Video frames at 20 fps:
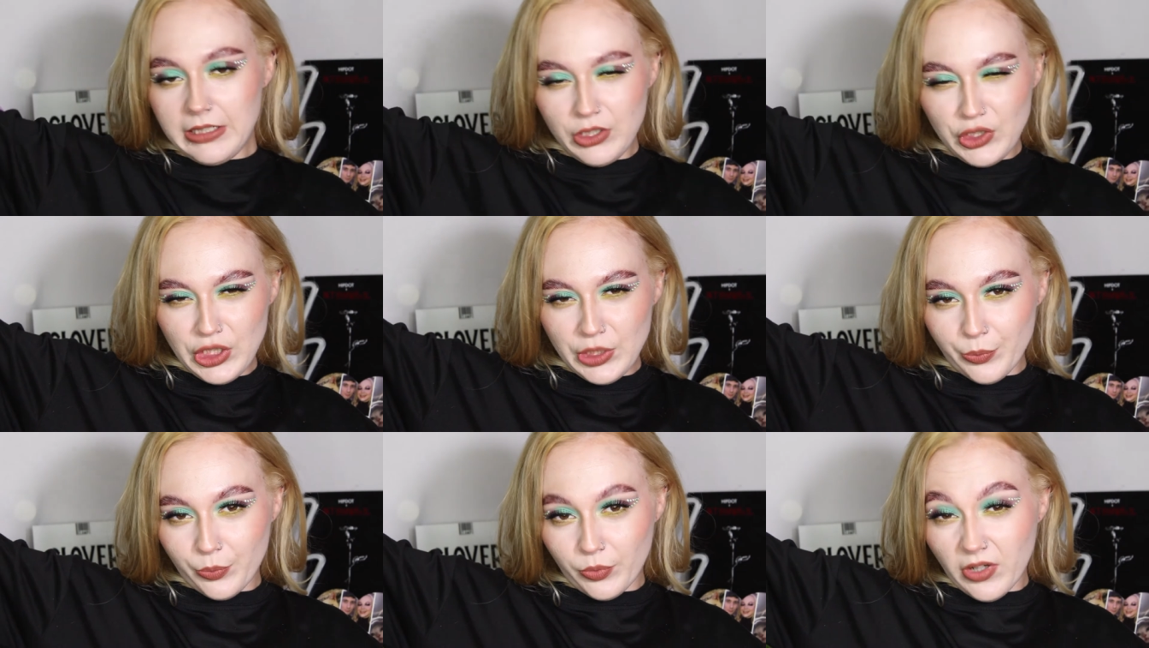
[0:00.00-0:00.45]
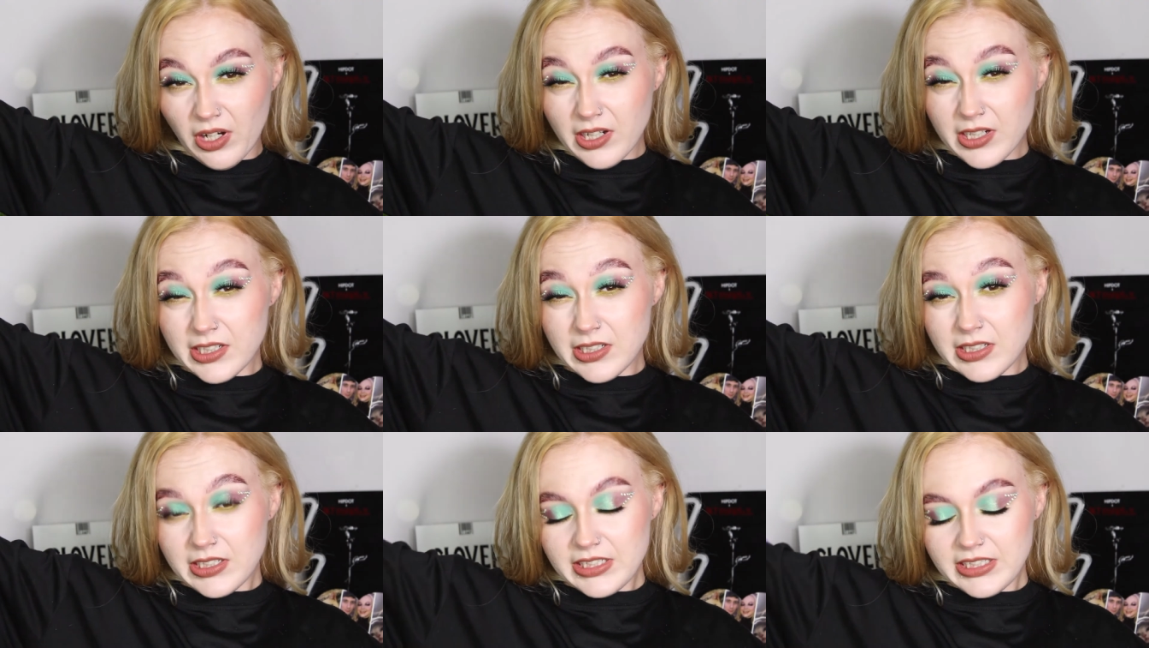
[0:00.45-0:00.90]
dip right
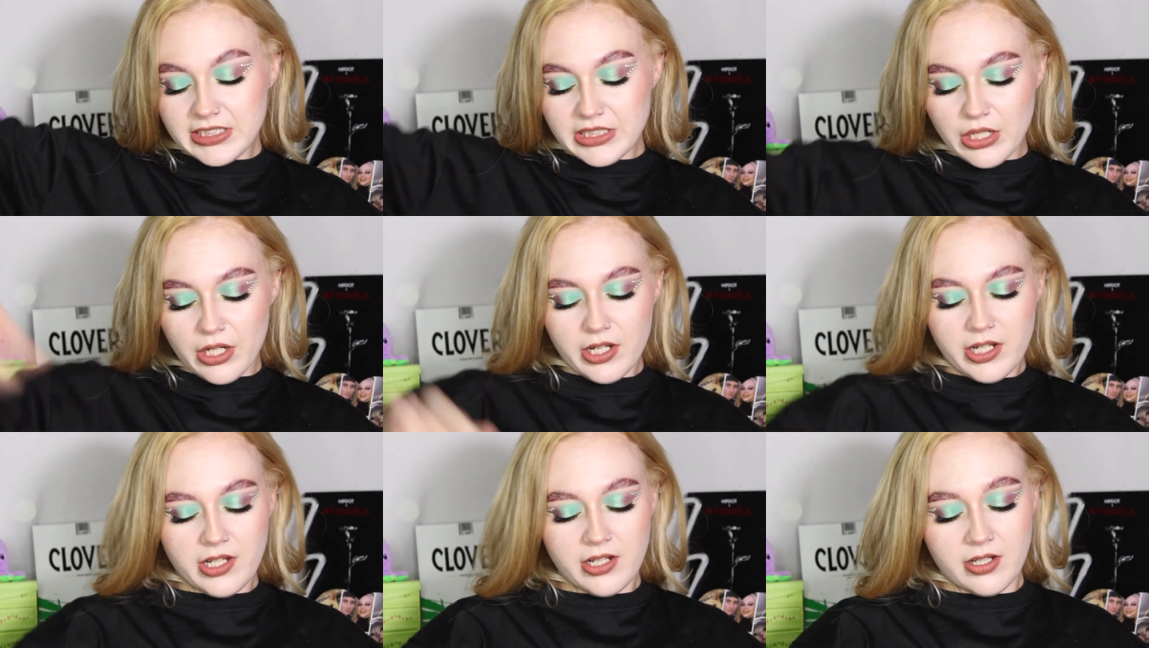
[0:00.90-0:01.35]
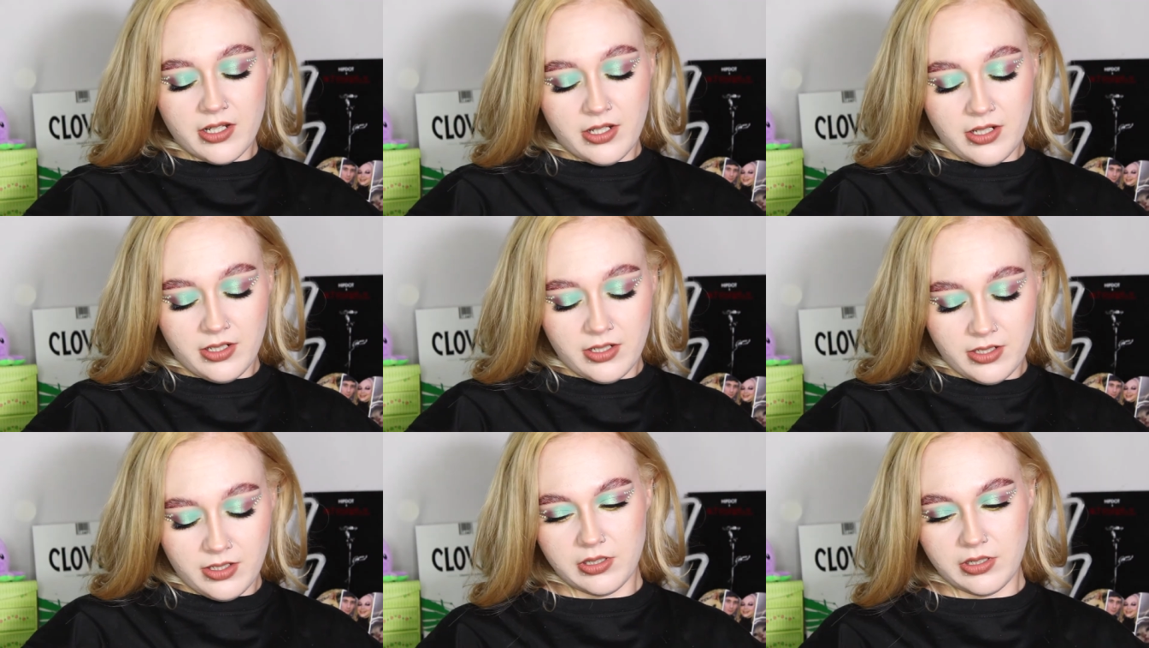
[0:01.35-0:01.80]
into Stunning.
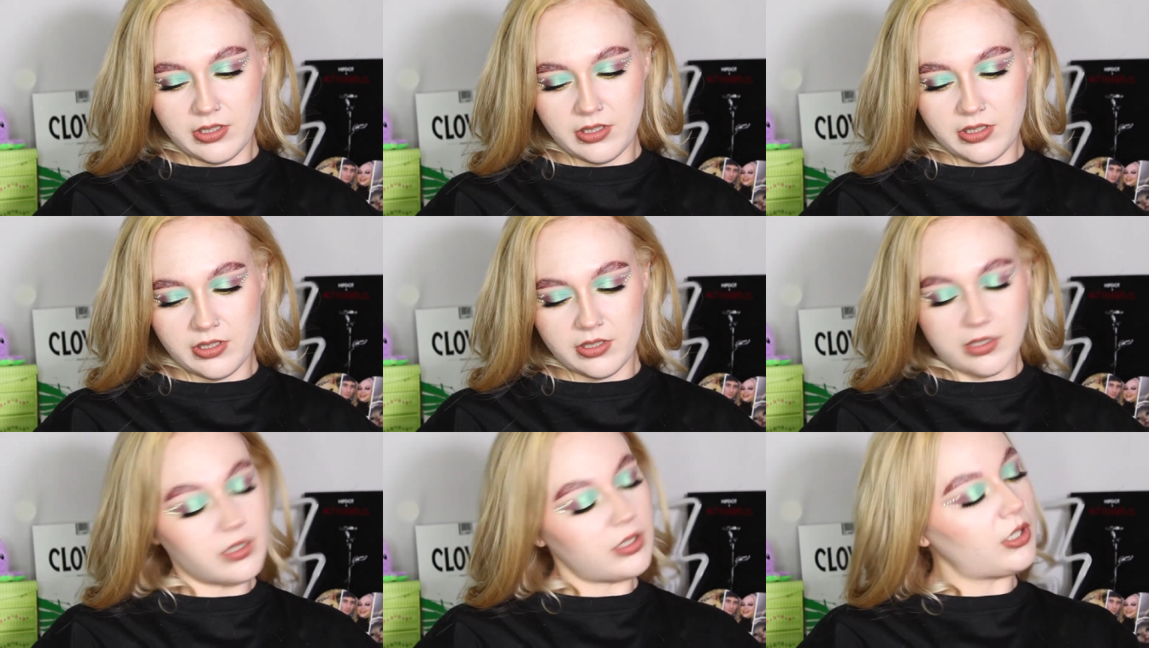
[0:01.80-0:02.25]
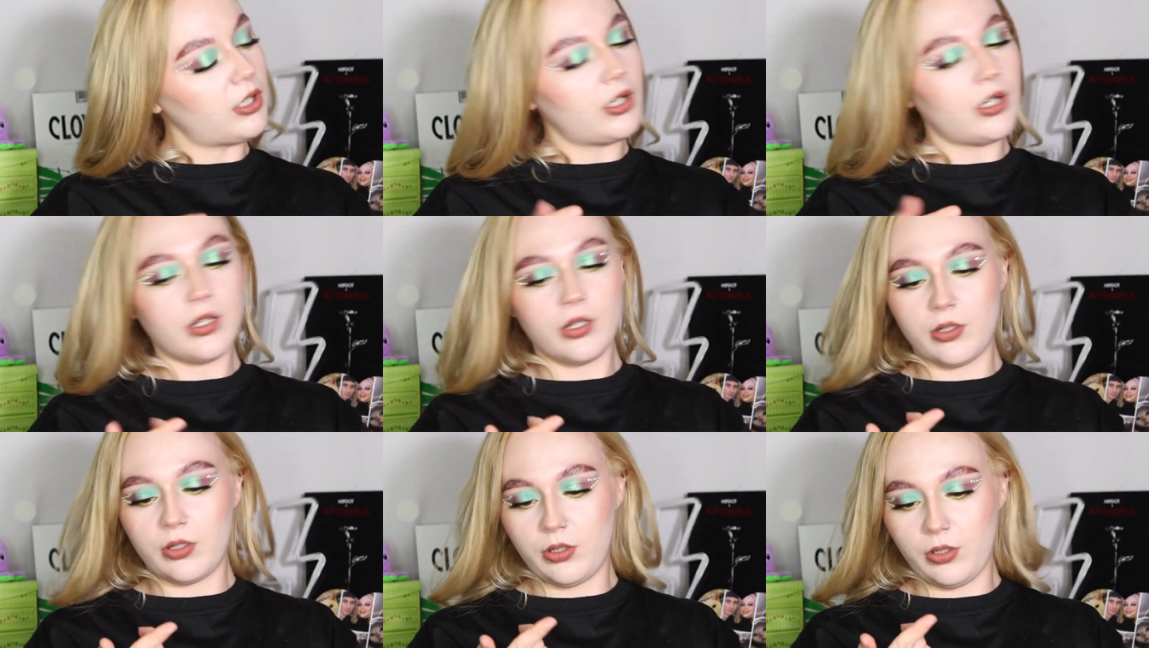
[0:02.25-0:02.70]

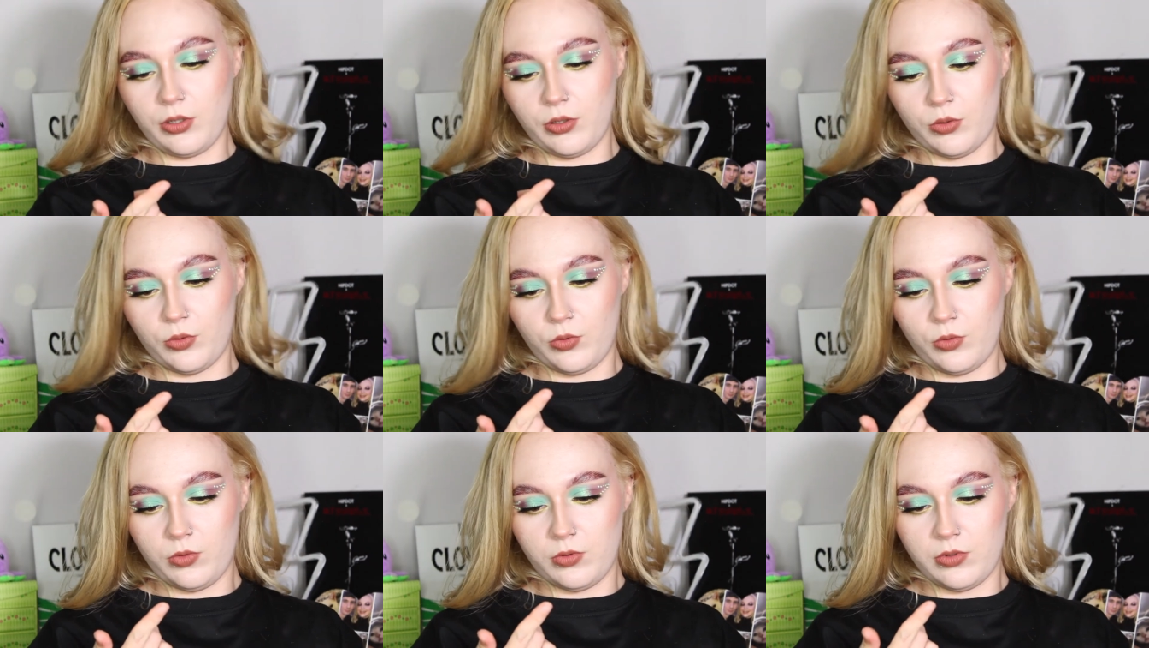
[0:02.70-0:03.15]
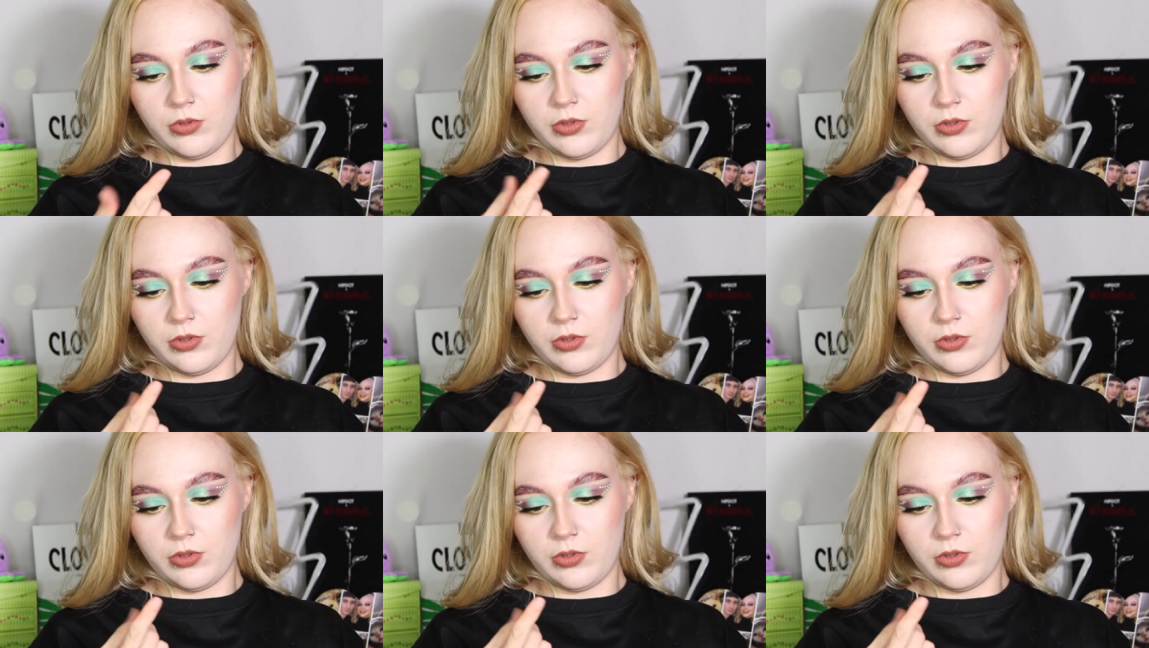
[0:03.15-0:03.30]
Oh,